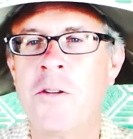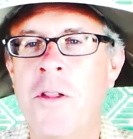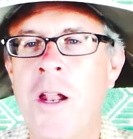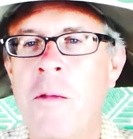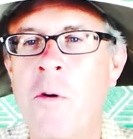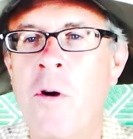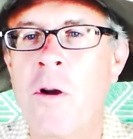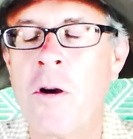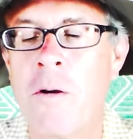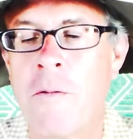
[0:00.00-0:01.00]
need to do that anymore
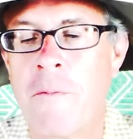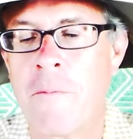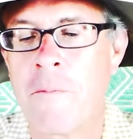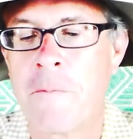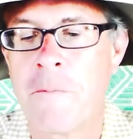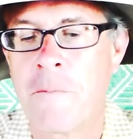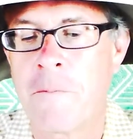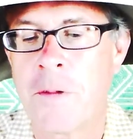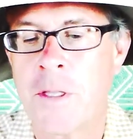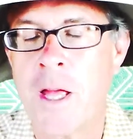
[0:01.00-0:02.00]
at all.
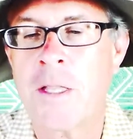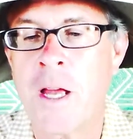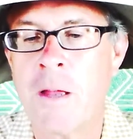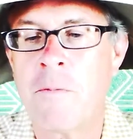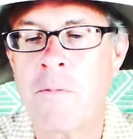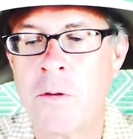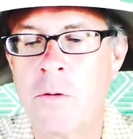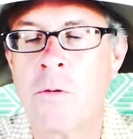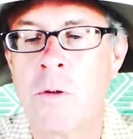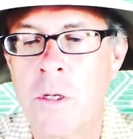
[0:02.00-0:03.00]
T time
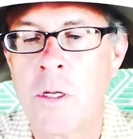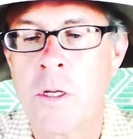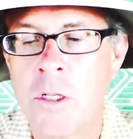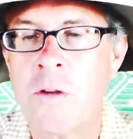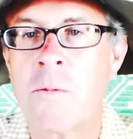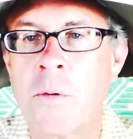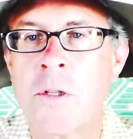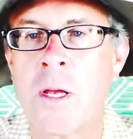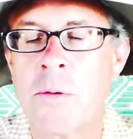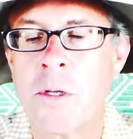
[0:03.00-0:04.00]
to shift
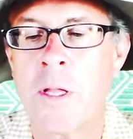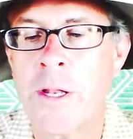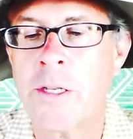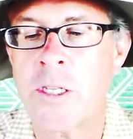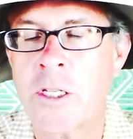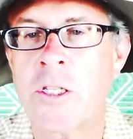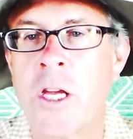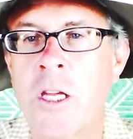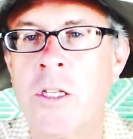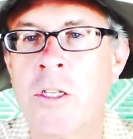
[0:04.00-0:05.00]
perception. Let us
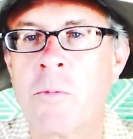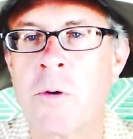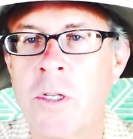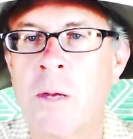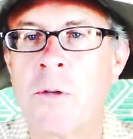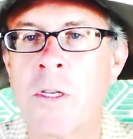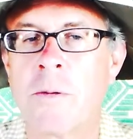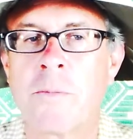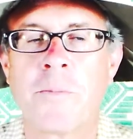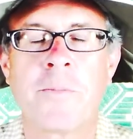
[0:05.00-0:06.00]
exchange perception.
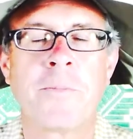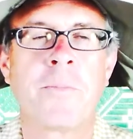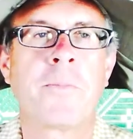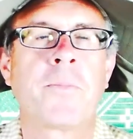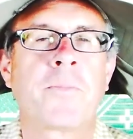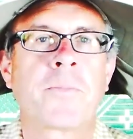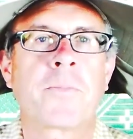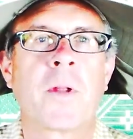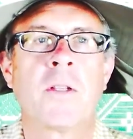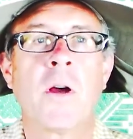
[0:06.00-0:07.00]

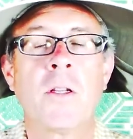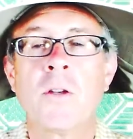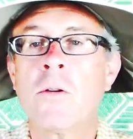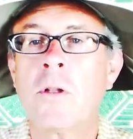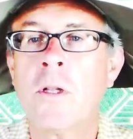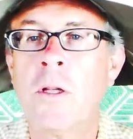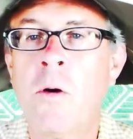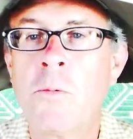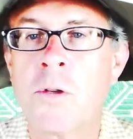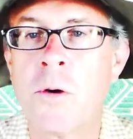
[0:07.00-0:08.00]
I certainly
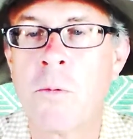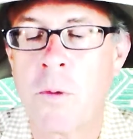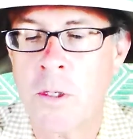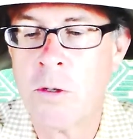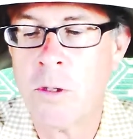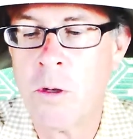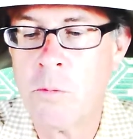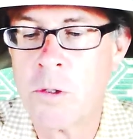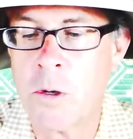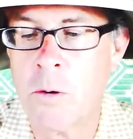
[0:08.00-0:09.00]
hope so. Certainly
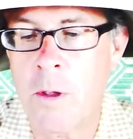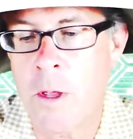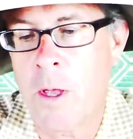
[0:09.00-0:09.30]
hope so.